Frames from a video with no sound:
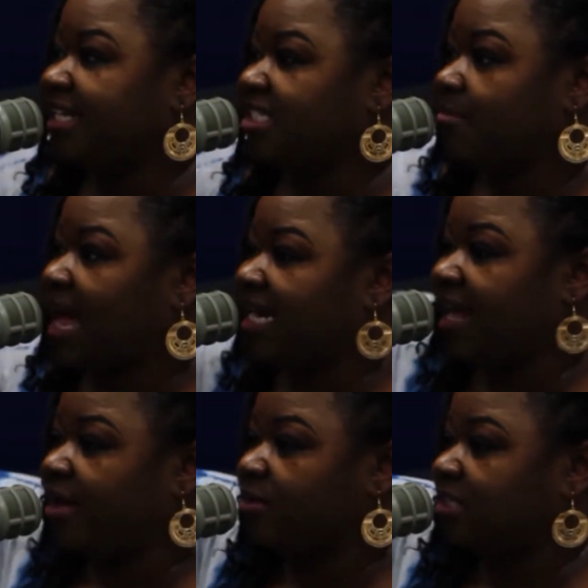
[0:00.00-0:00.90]
at somebody
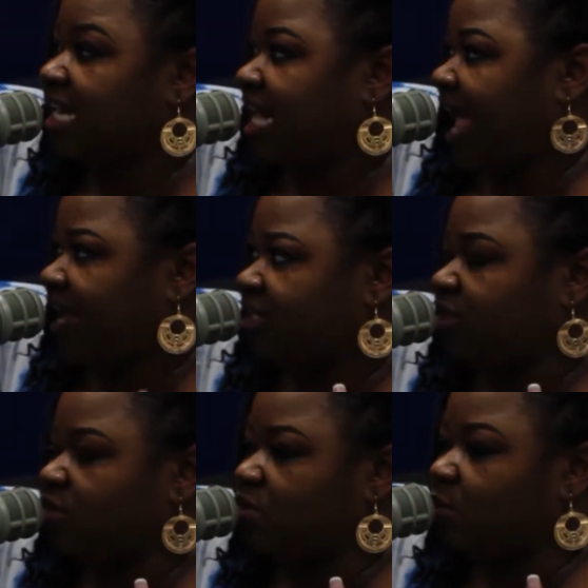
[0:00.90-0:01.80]
else get an
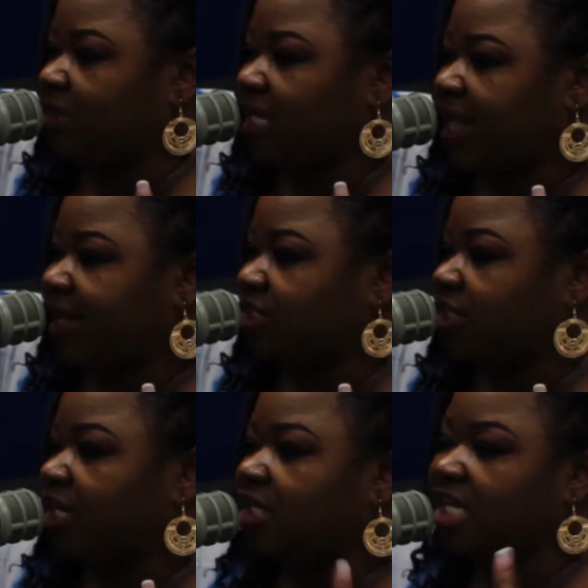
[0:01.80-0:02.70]
attitude with the
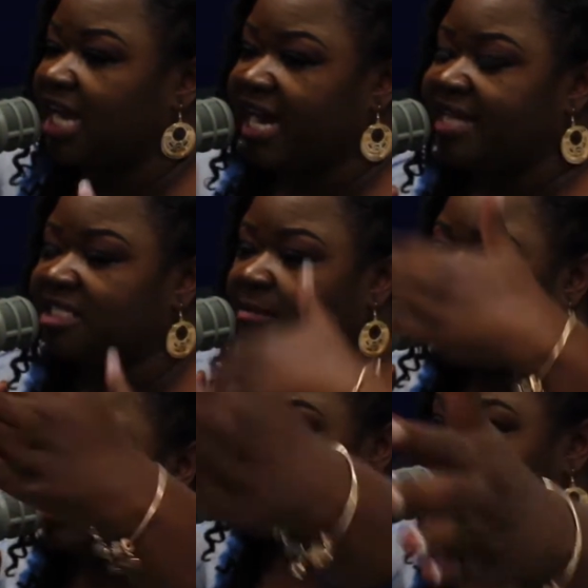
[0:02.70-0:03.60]
cashier, looking at
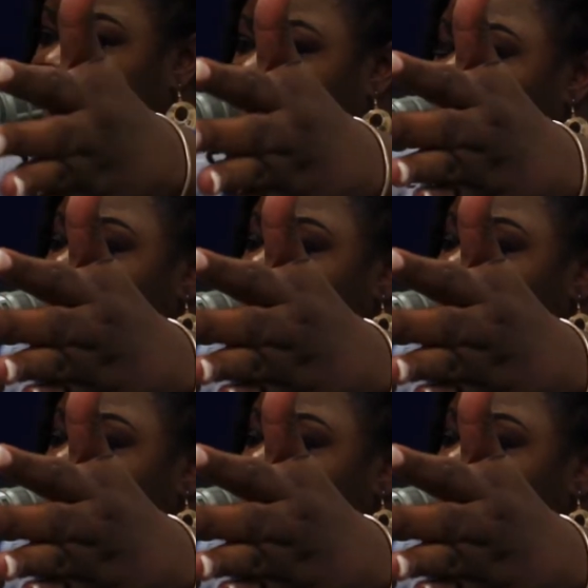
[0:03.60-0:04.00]
somebody else,